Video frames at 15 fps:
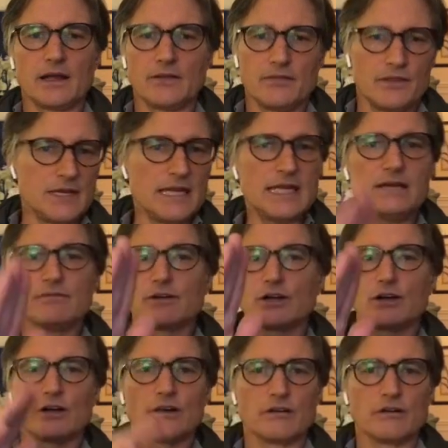uh, the knee of a
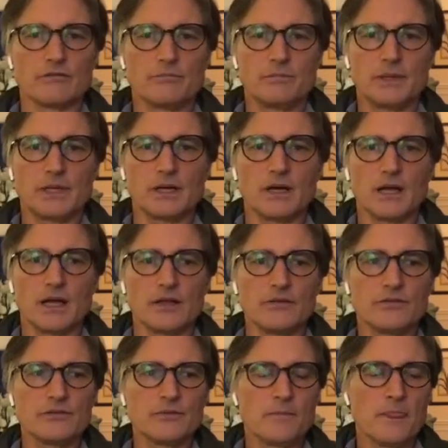curve
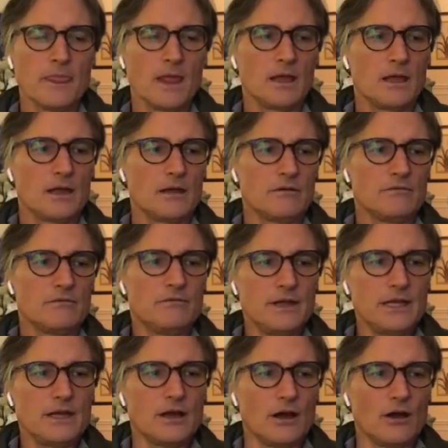because
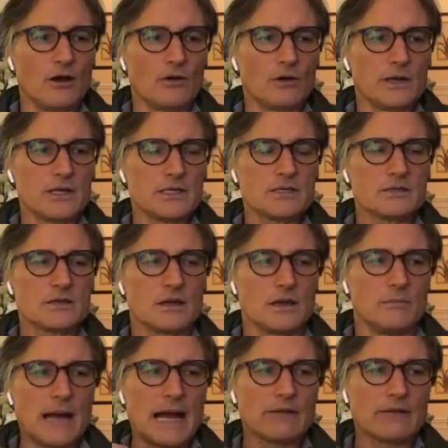video is
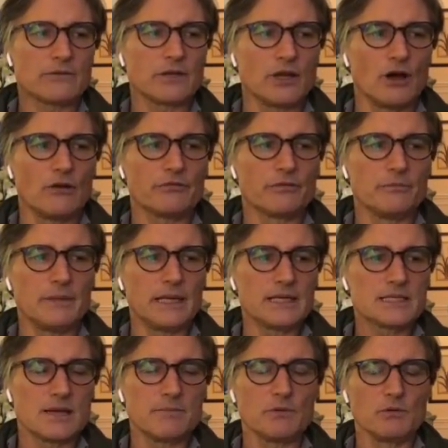about to go from
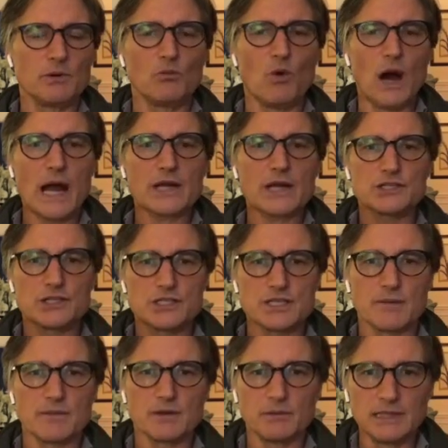being something we watch to
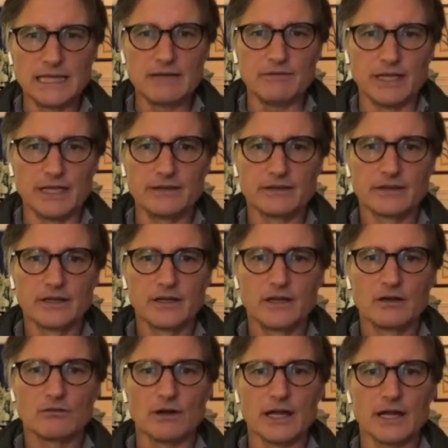something we live in,
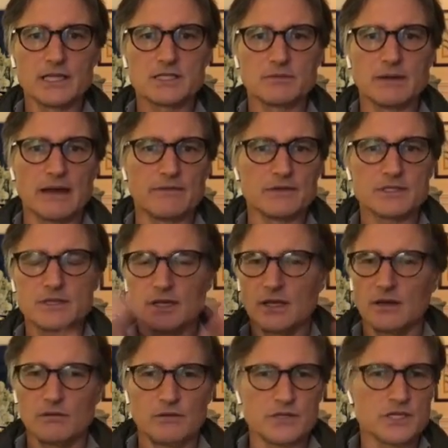right? So we have this
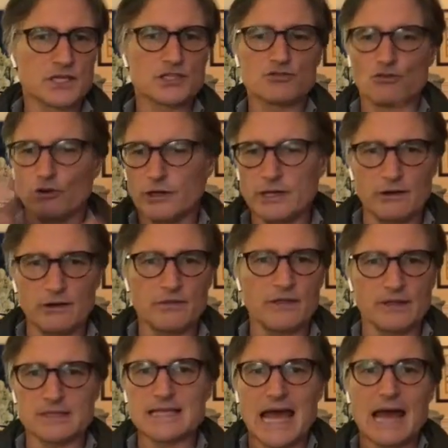this extraordinary
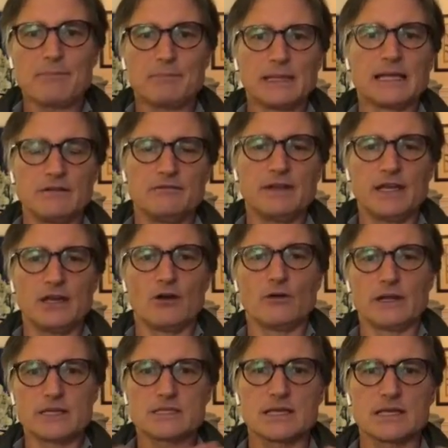thing that's happening in
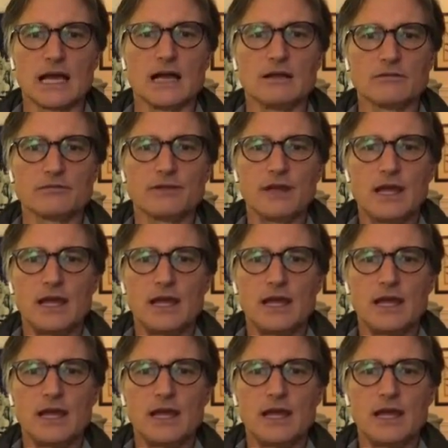video itself,